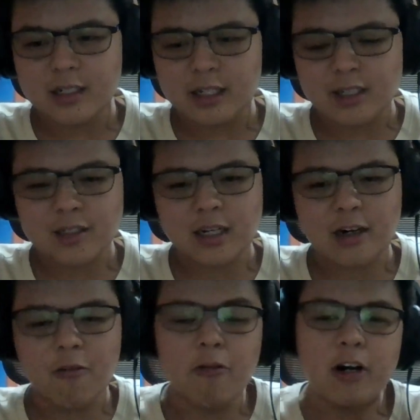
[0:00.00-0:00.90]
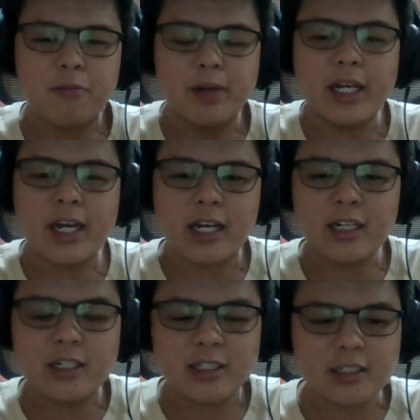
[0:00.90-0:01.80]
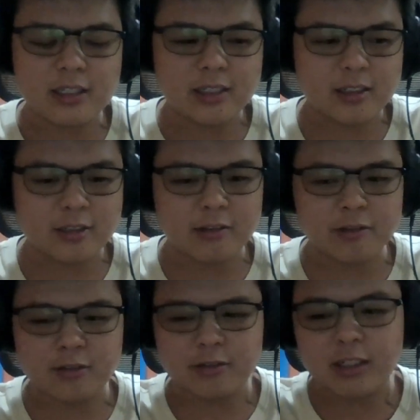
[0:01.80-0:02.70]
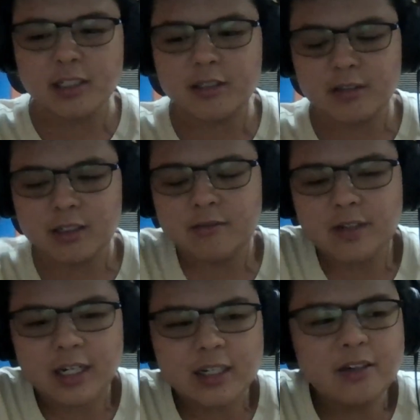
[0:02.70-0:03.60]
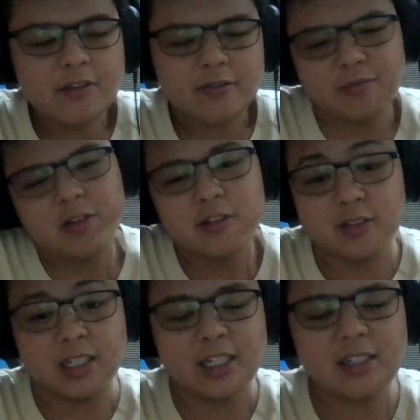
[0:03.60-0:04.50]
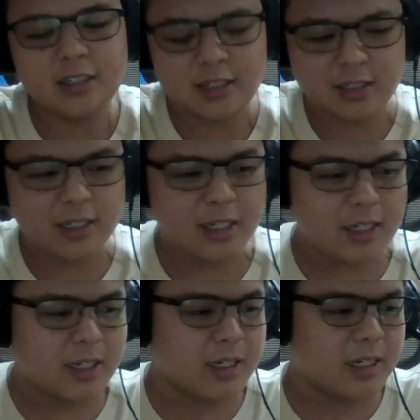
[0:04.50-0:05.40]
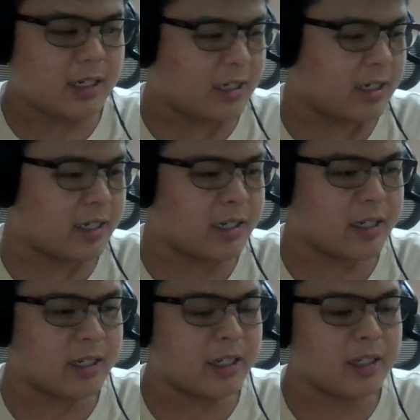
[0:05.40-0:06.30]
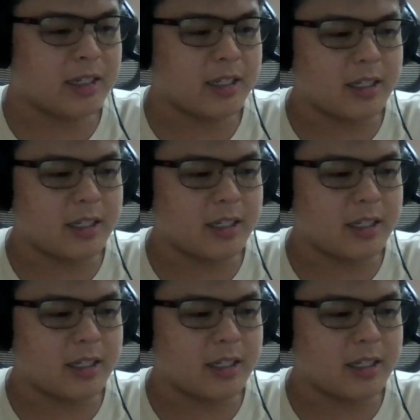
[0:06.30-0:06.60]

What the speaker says: as work began in 2025, more or less, I